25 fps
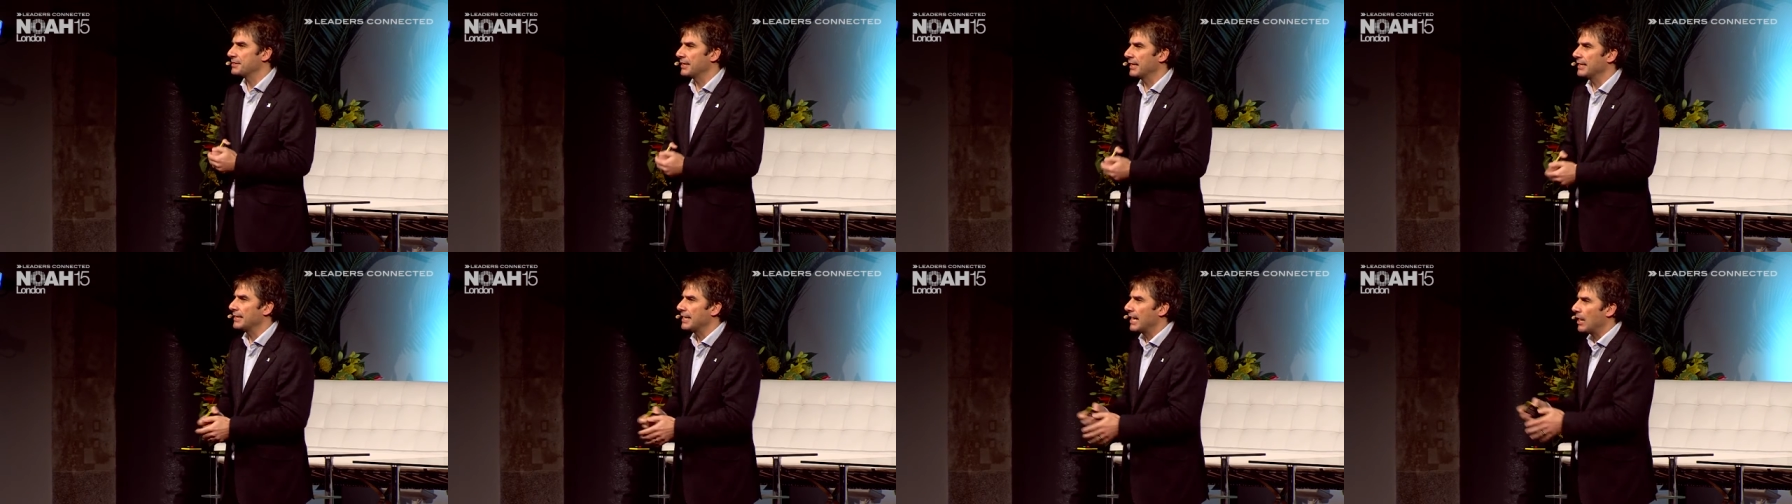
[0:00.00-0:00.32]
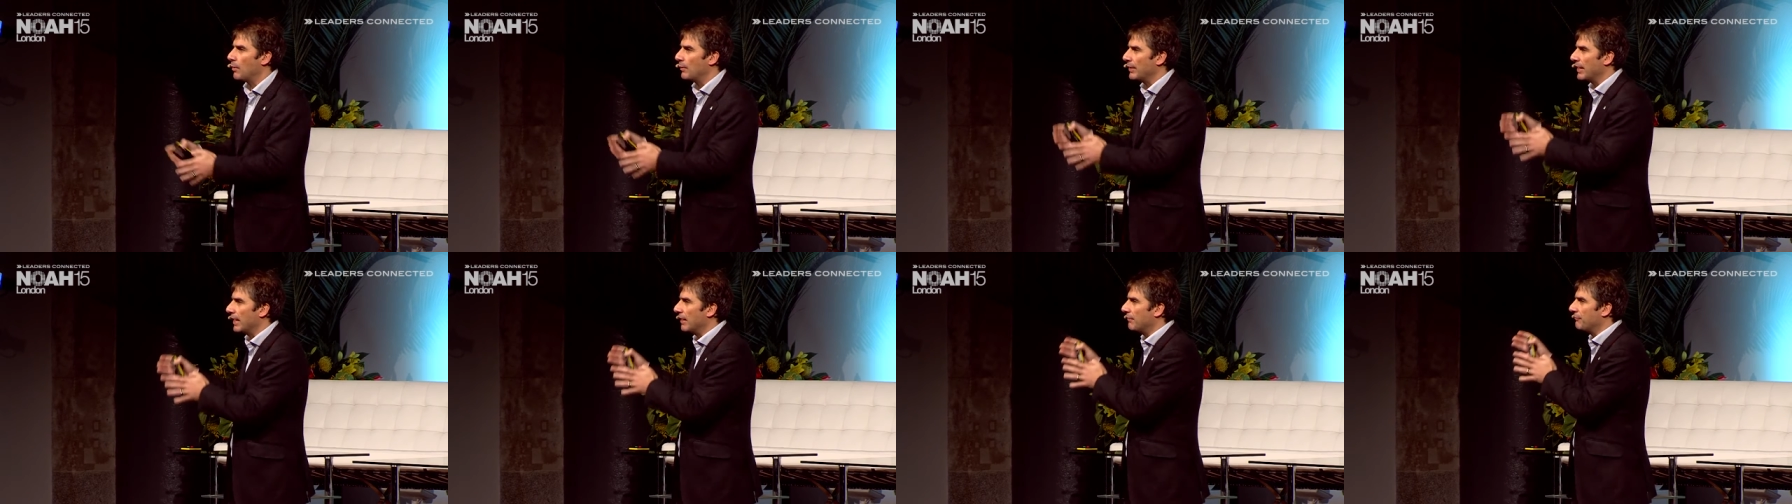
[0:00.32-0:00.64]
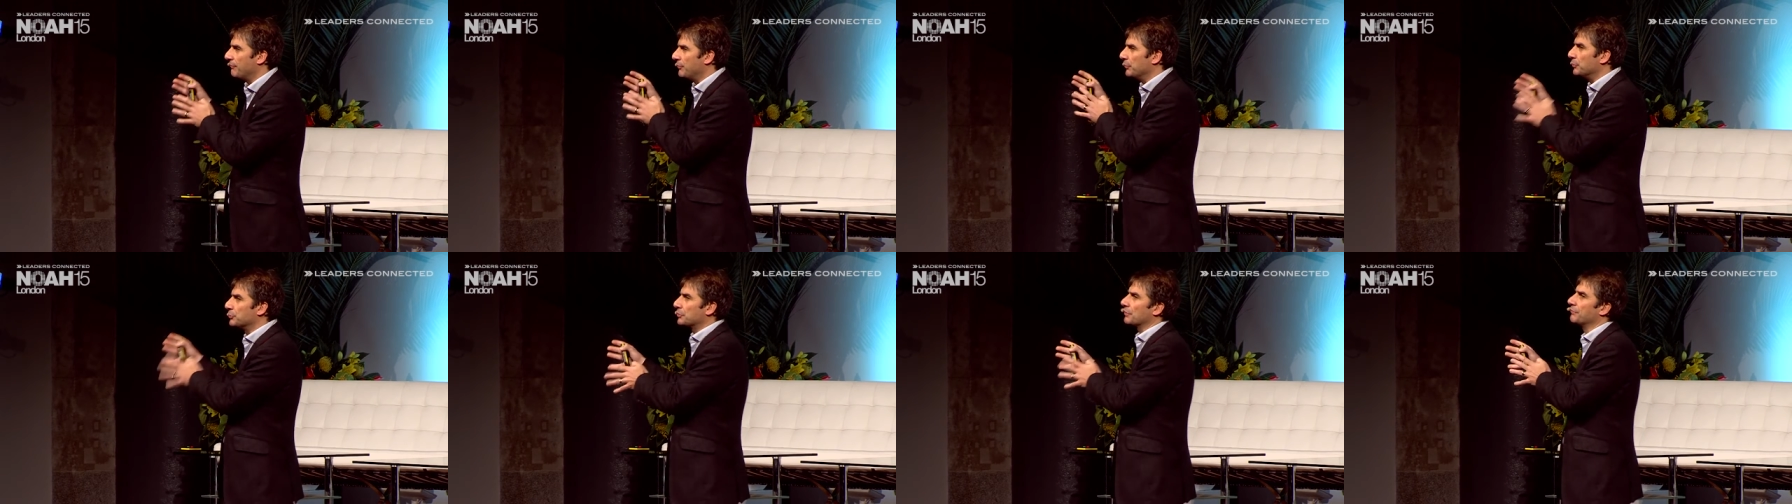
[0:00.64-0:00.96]
and now we have
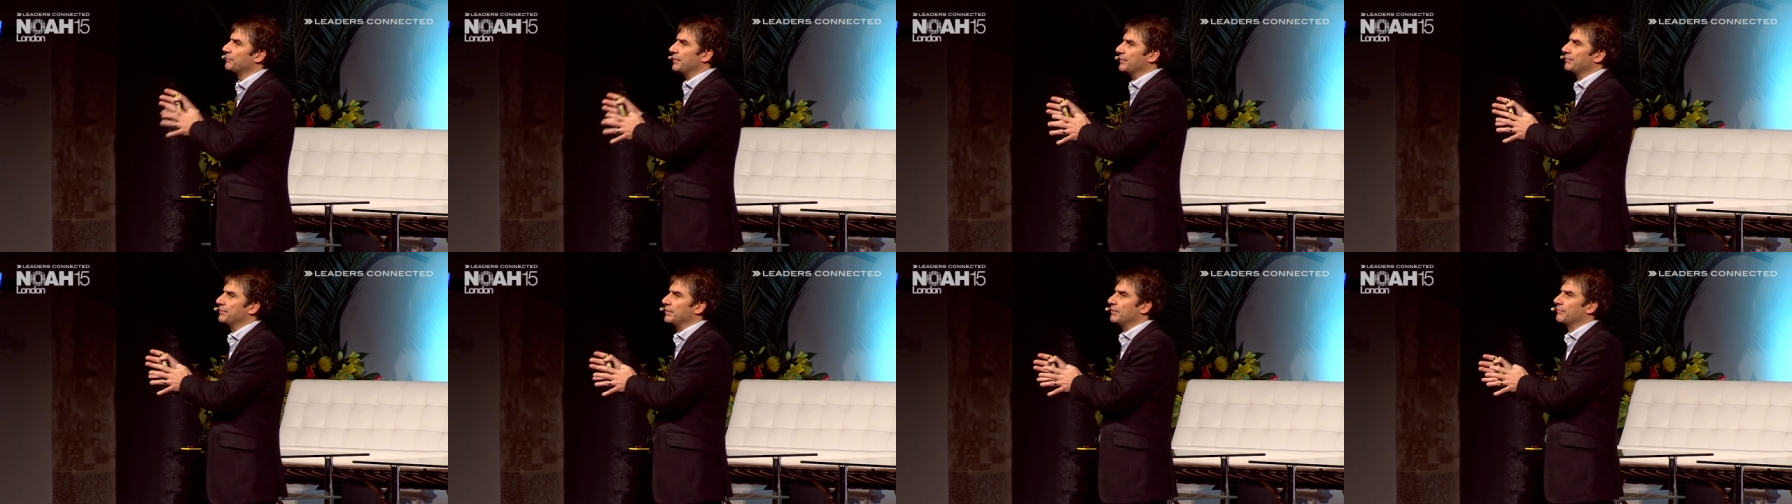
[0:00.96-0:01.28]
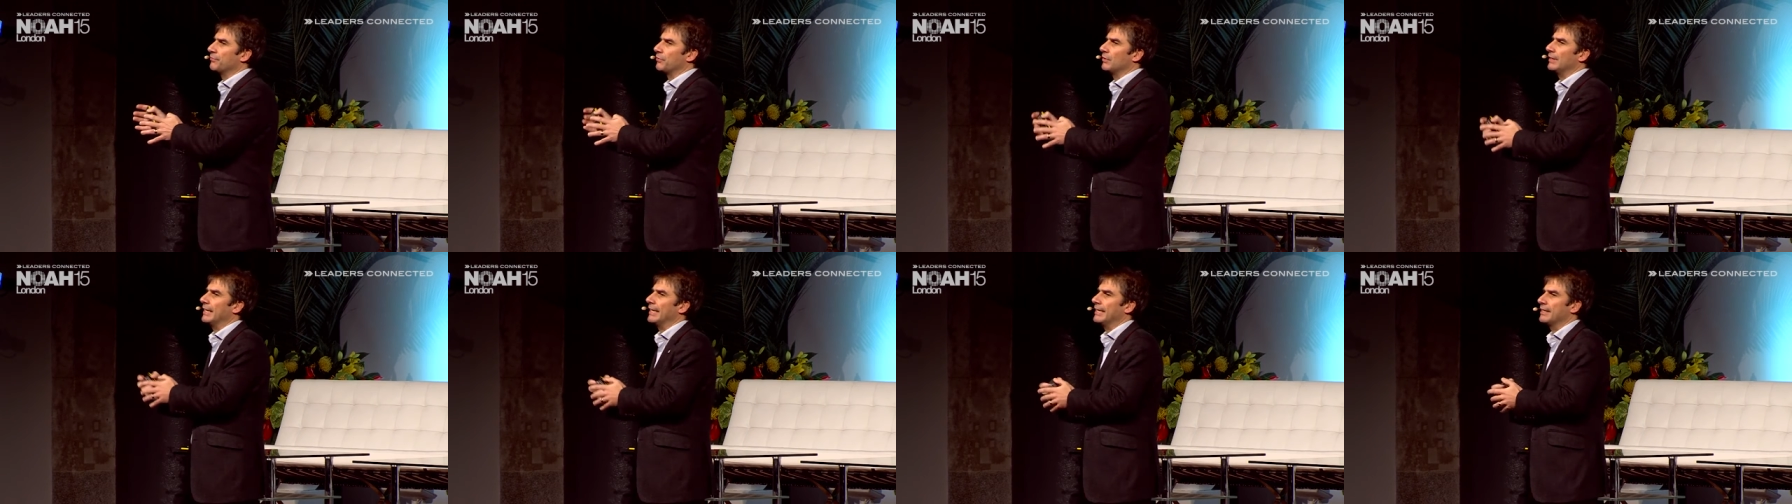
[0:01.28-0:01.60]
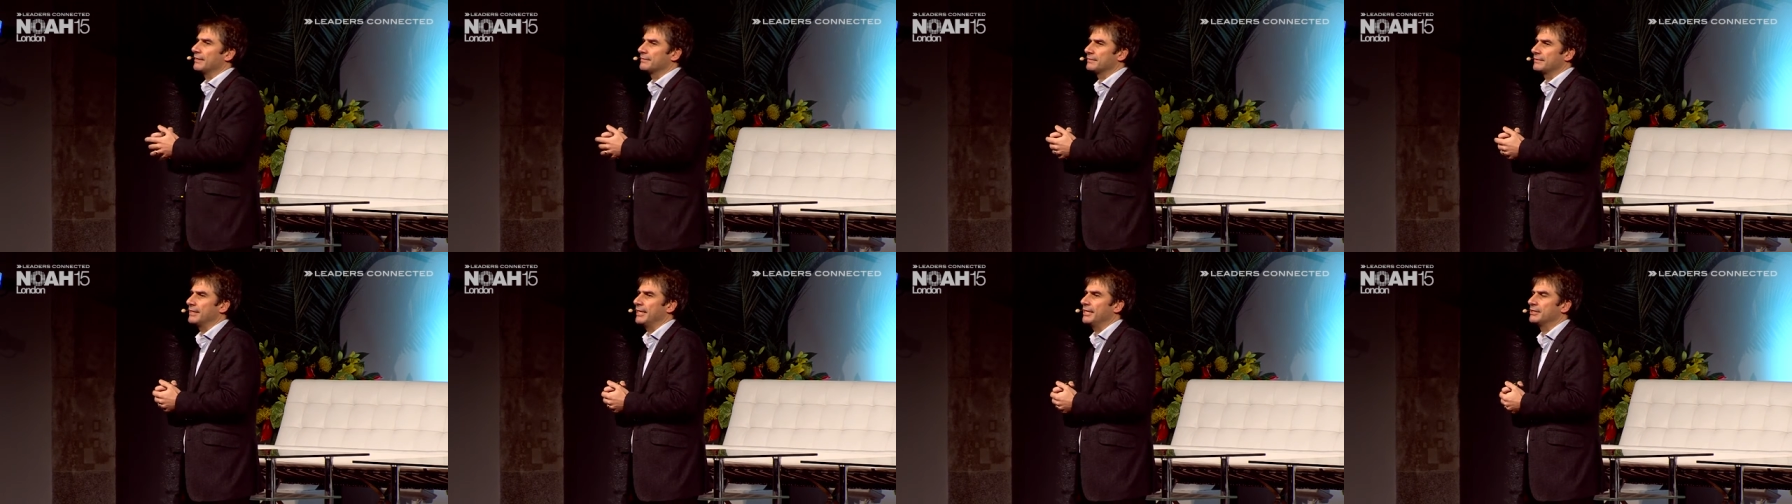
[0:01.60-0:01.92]
Future 50 for later
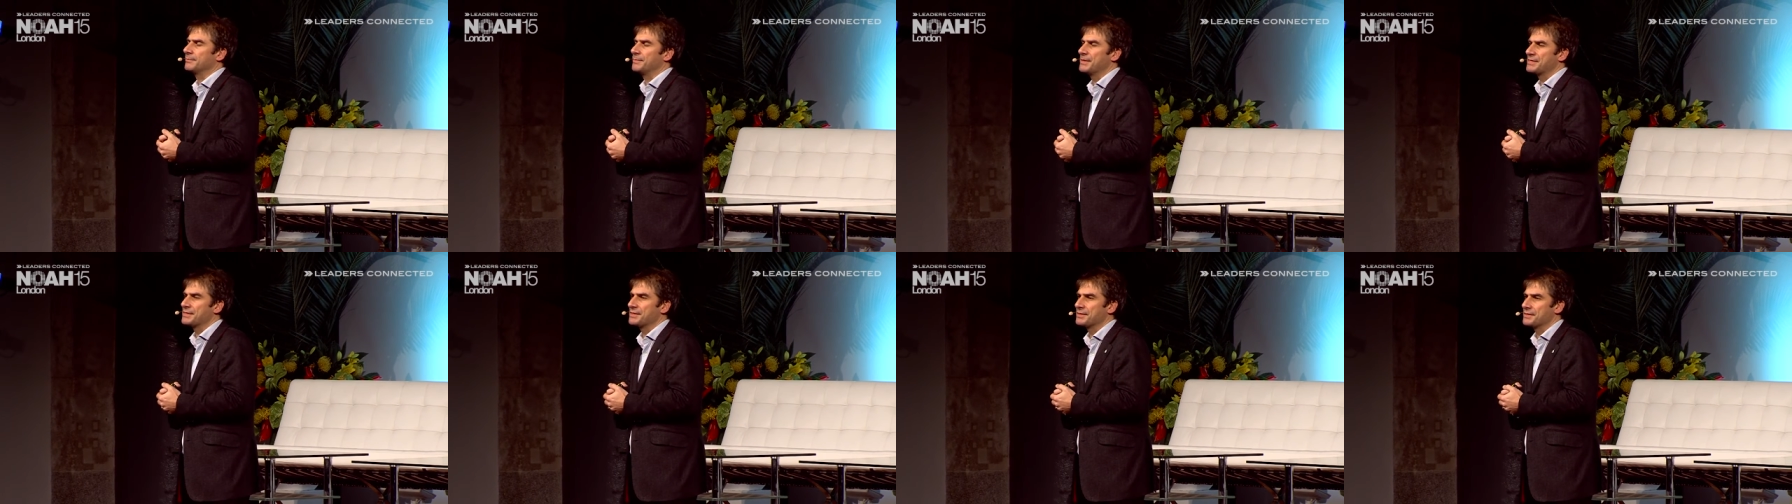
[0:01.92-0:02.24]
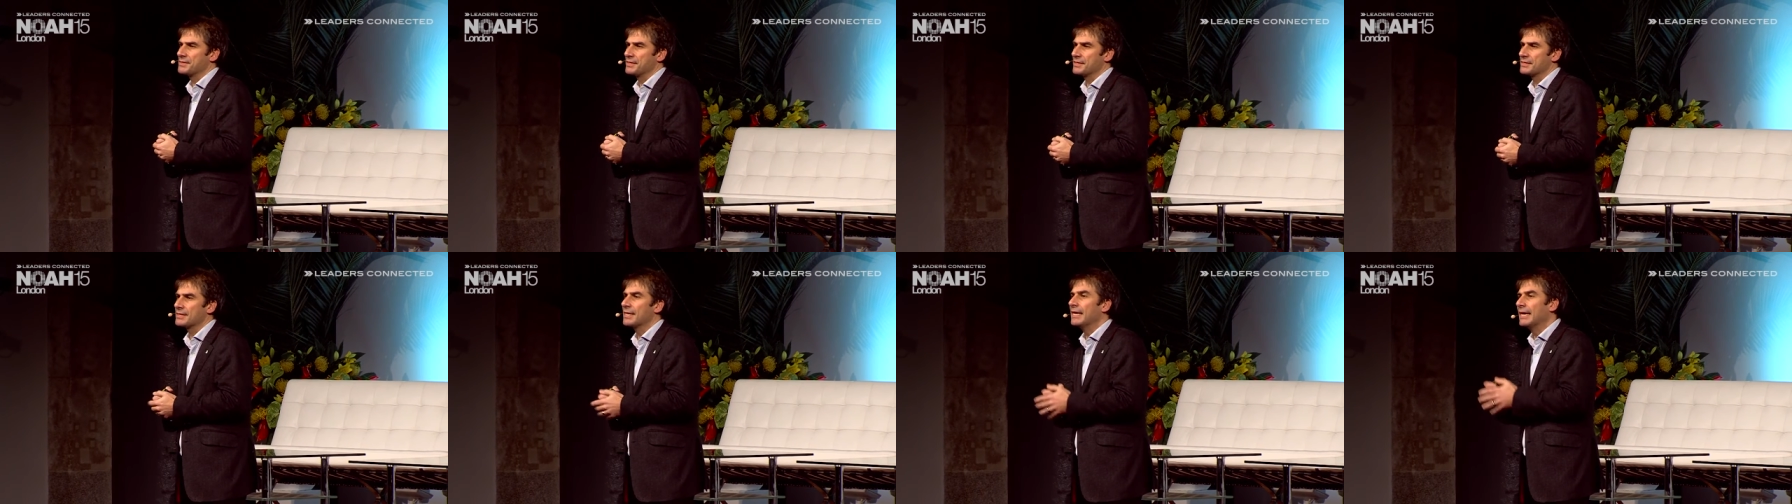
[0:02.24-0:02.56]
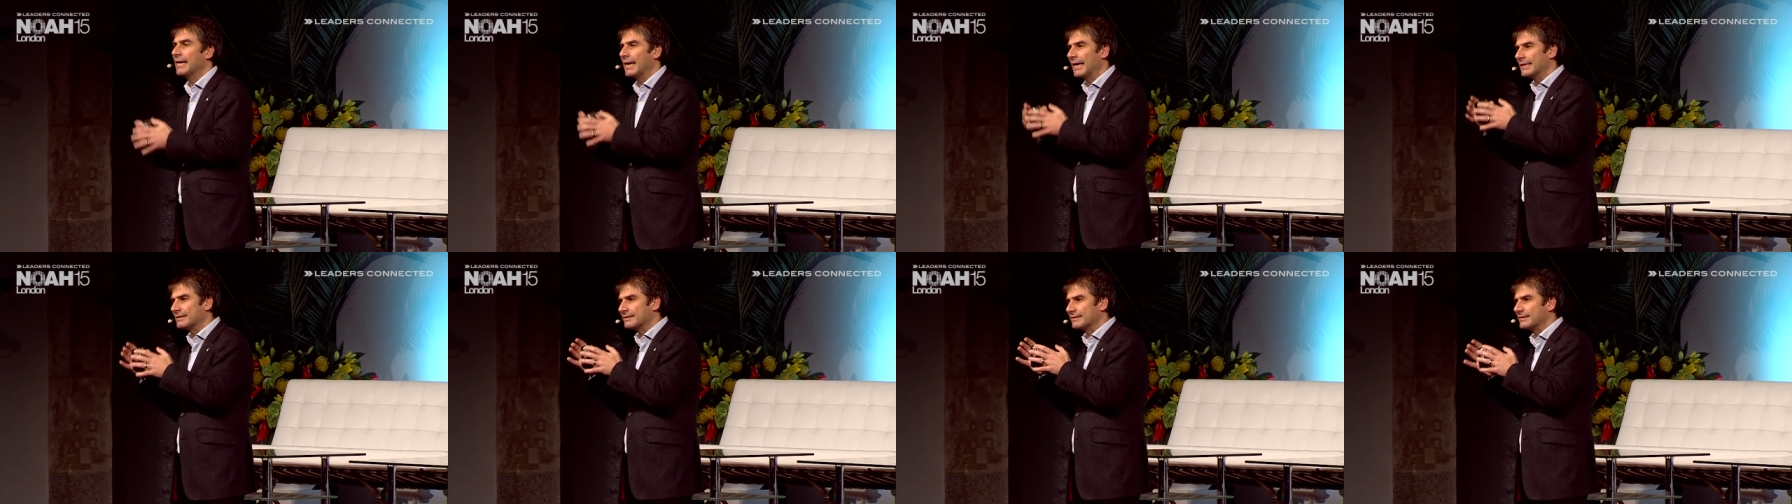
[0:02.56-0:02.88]
stage businesses
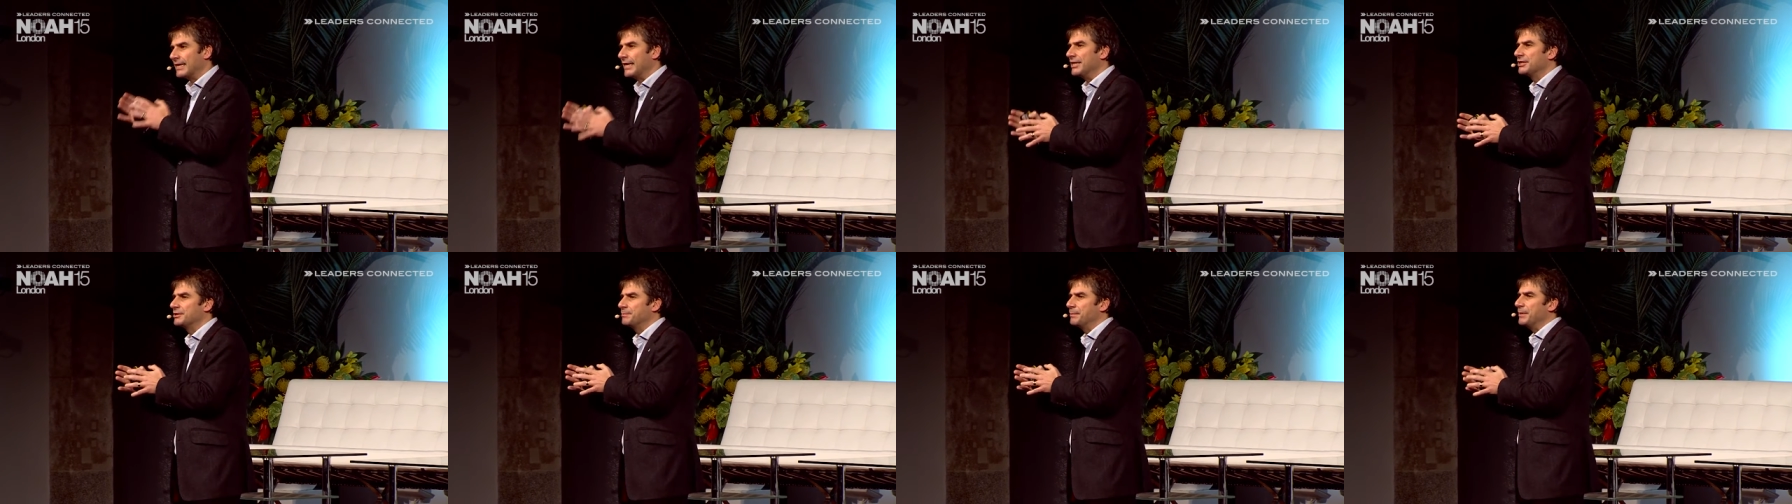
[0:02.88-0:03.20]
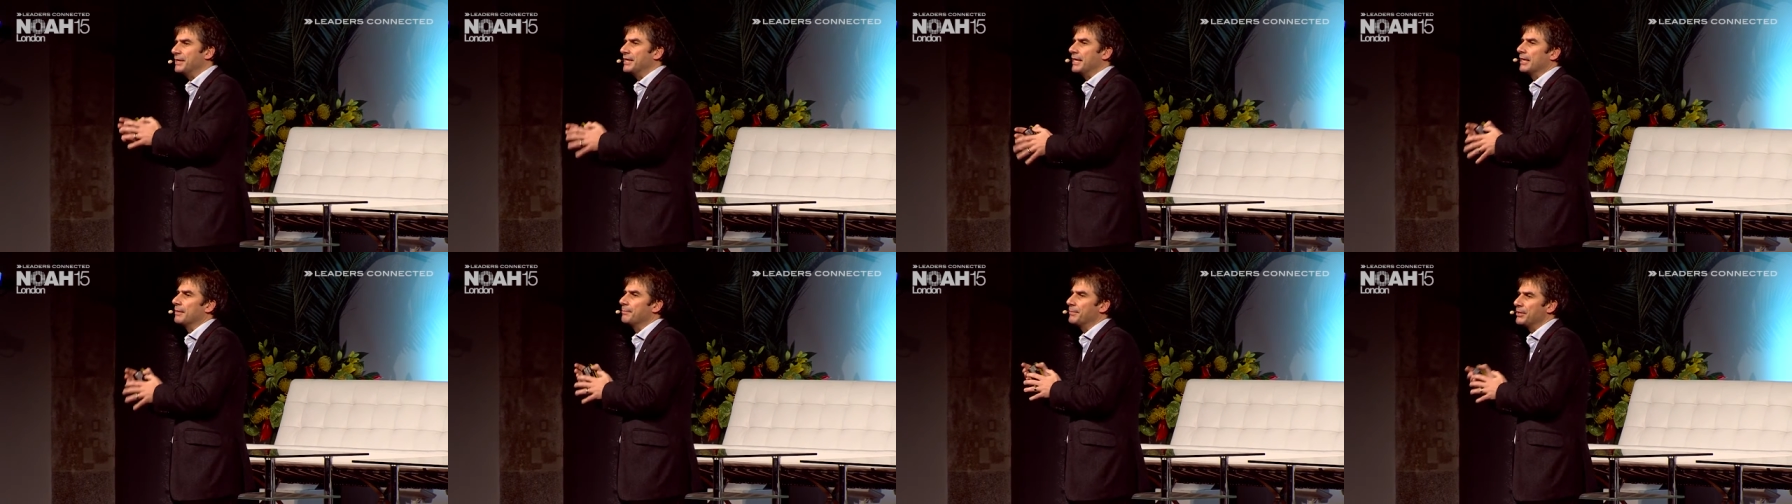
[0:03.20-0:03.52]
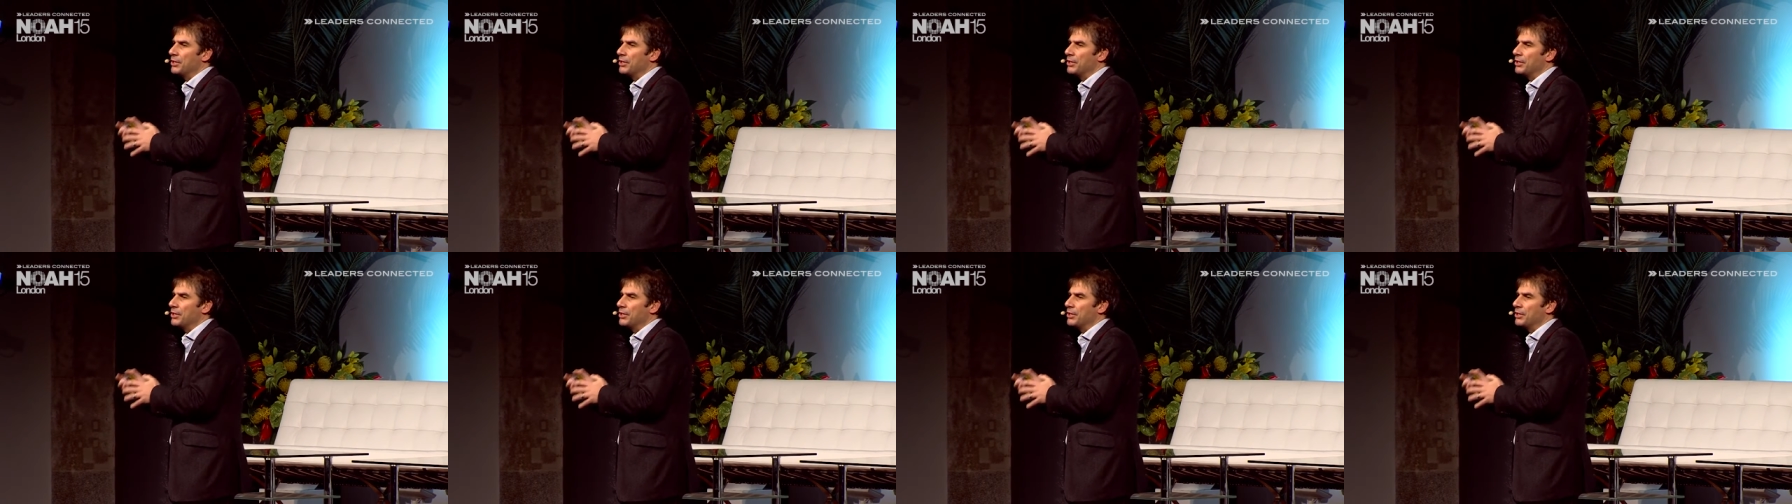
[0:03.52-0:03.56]
at stage B and